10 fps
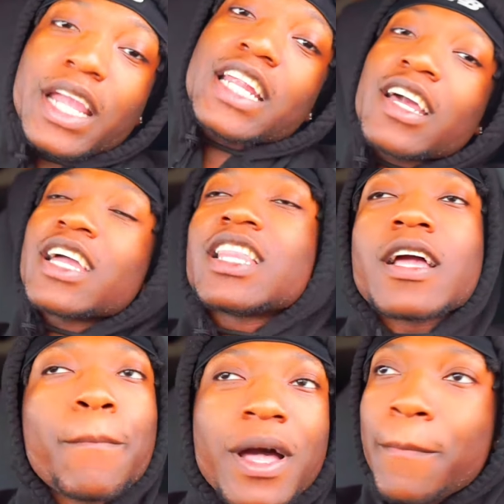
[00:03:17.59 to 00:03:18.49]
Ain't nothing
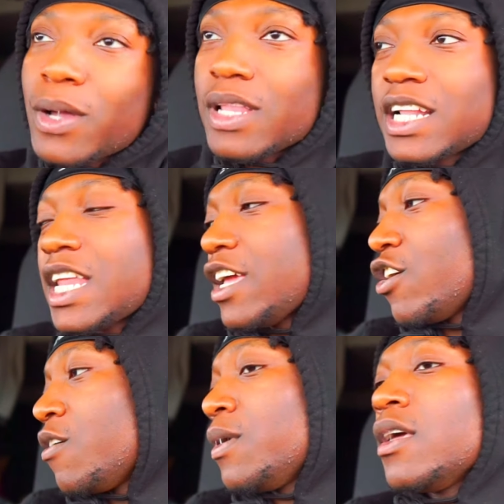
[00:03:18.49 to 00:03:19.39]
like a pop-out like that. You
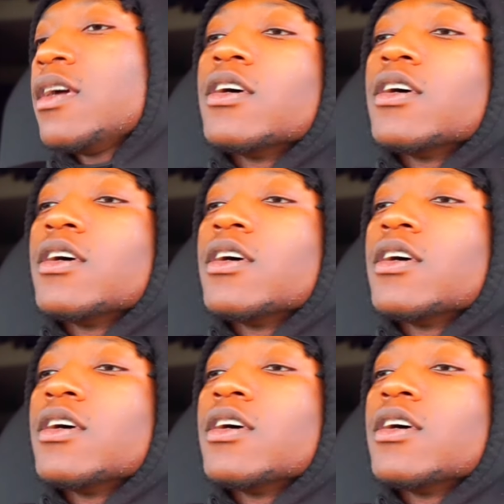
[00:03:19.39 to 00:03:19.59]
hear me?